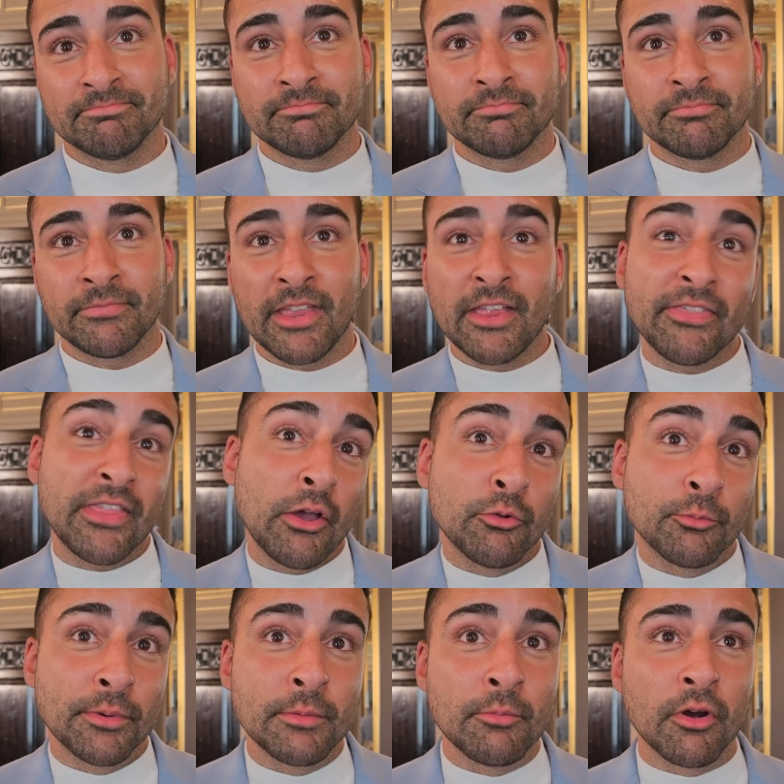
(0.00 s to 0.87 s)
That would
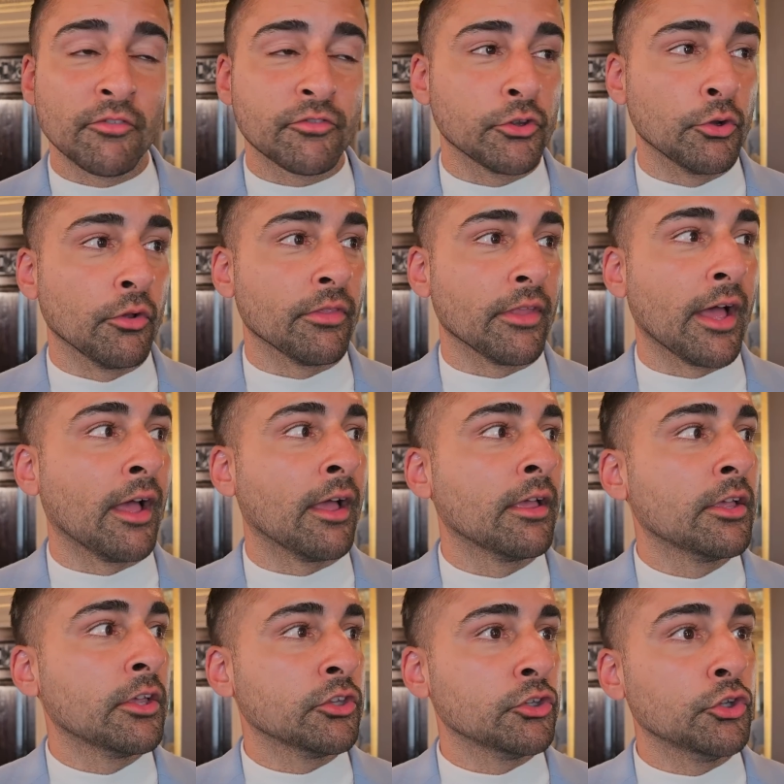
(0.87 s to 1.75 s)
be my view on
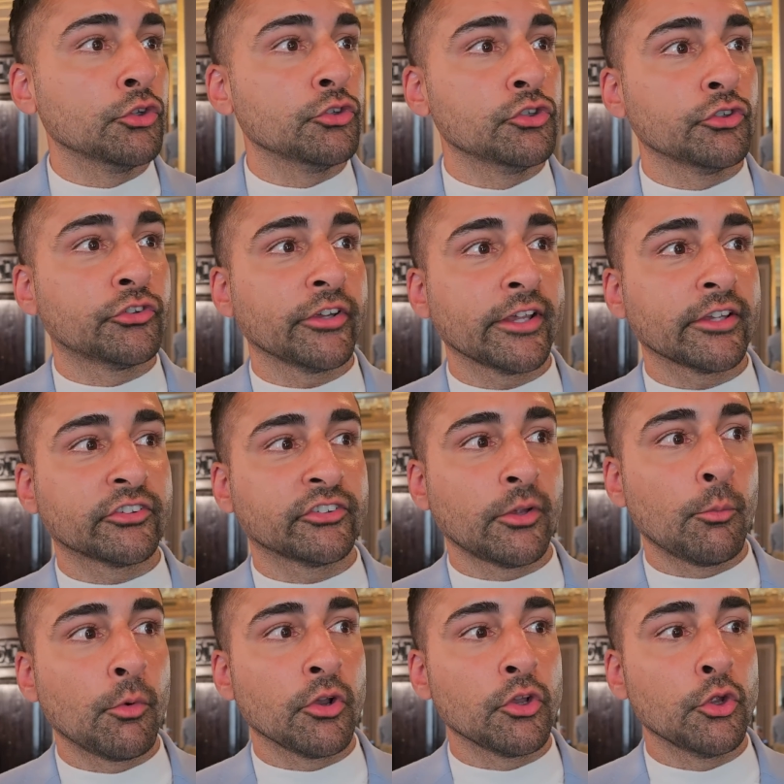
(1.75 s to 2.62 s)
that. You take
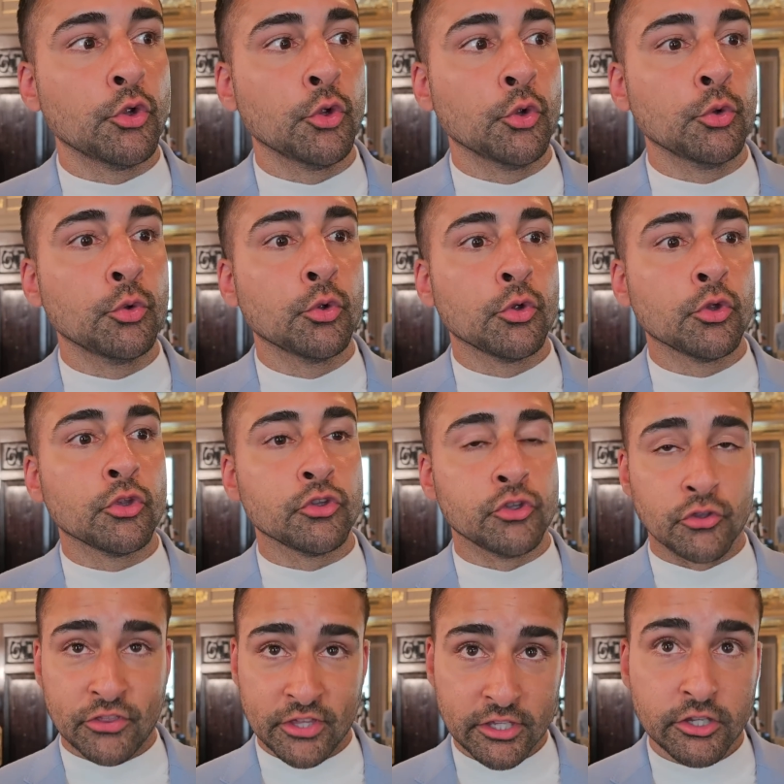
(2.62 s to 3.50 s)
someone who you
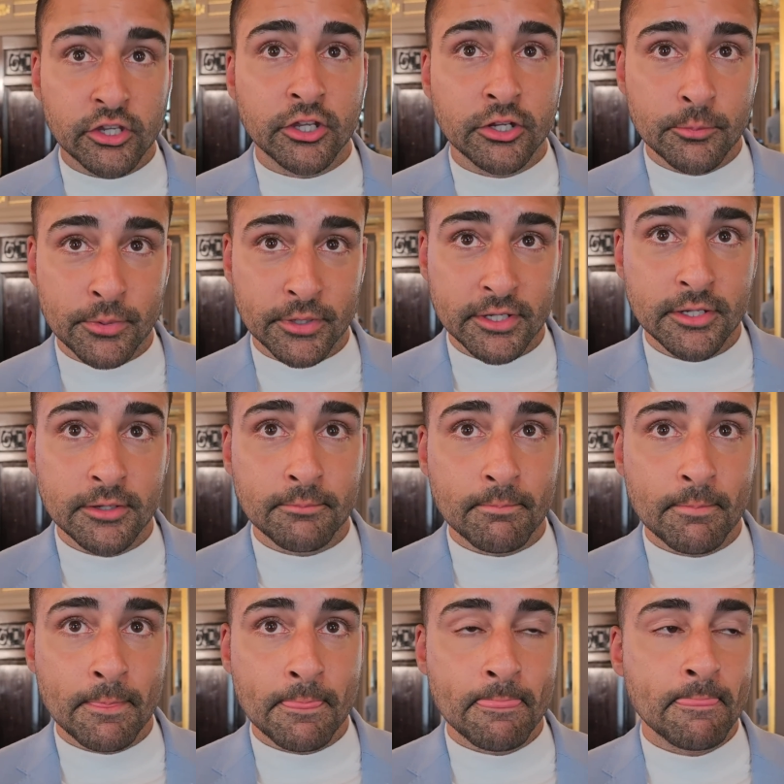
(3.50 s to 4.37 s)
think you're going to beat,
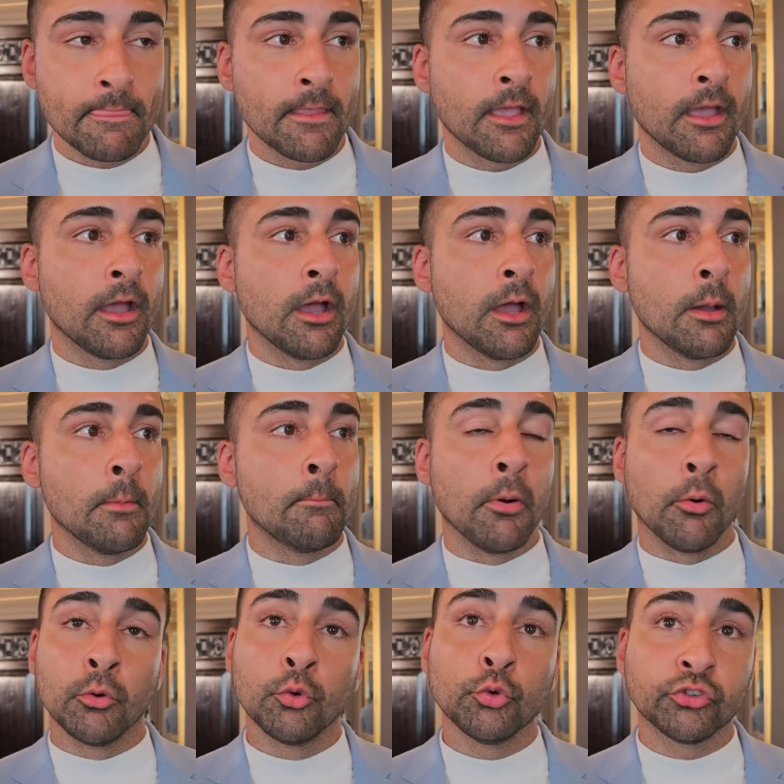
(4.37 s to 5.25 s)
but
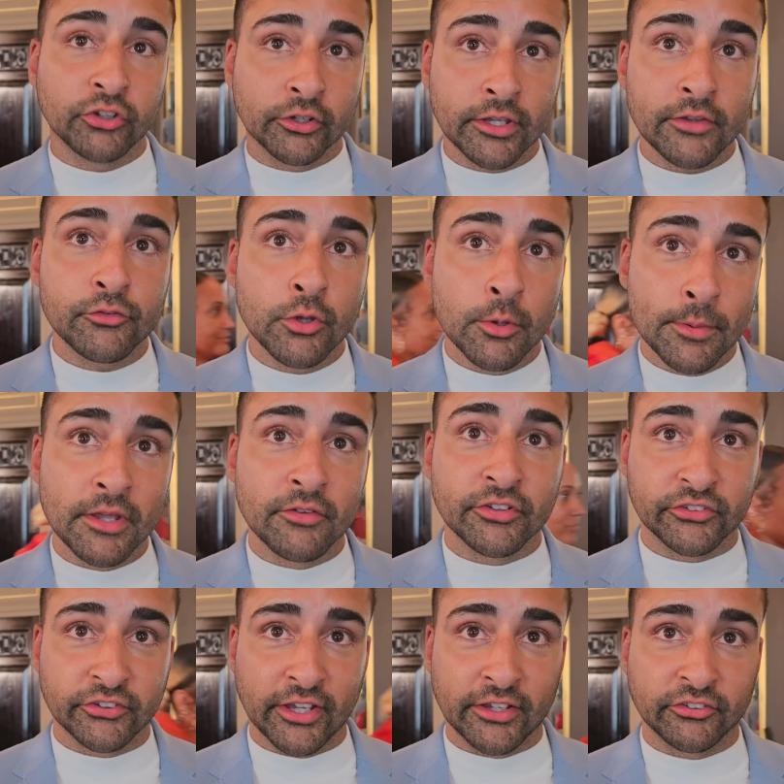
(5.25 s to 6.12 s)
will also give you a bit of a
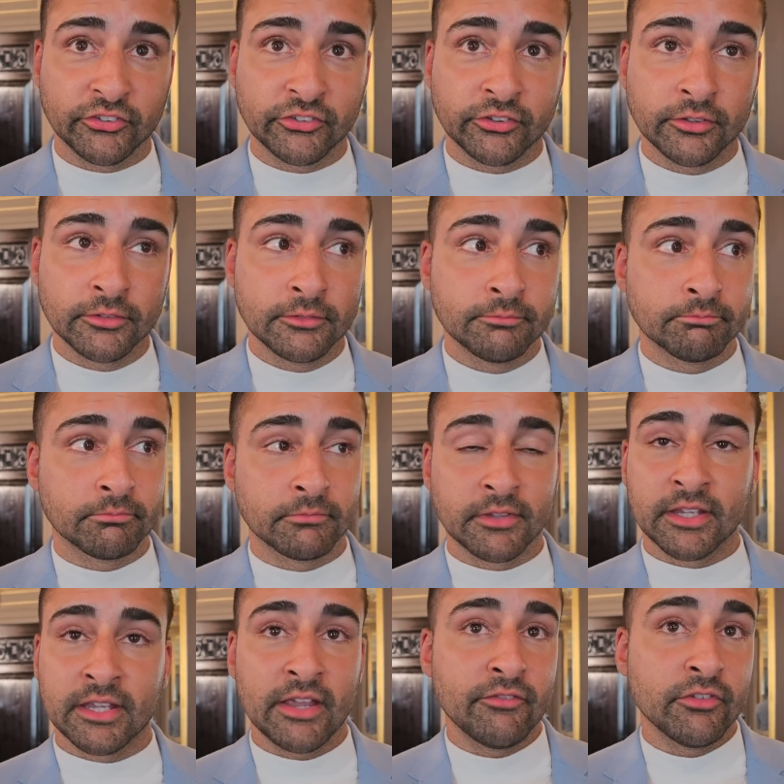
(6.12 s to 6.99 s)
test.
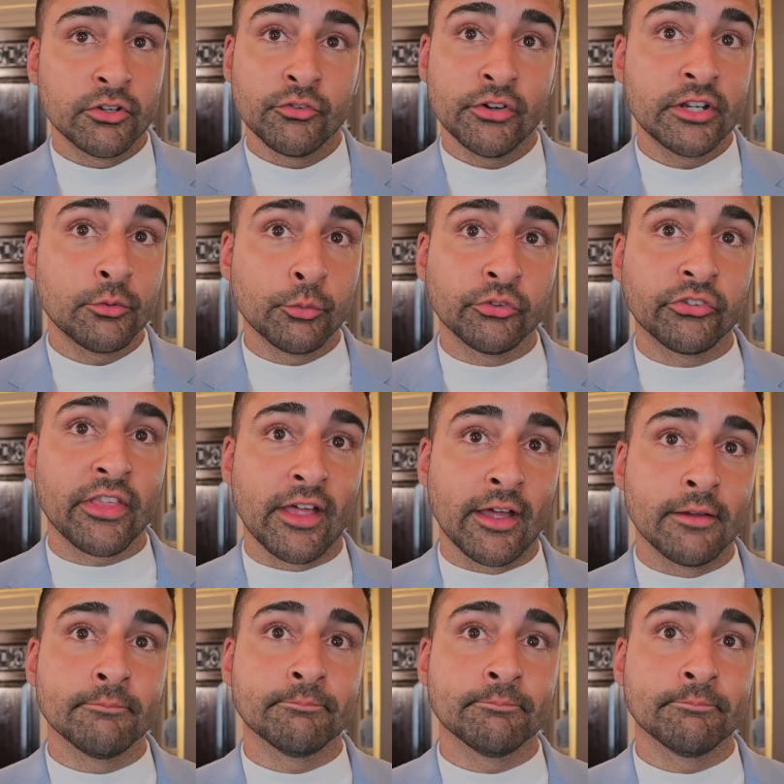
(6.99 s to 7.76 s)
Kevin Lerena was that.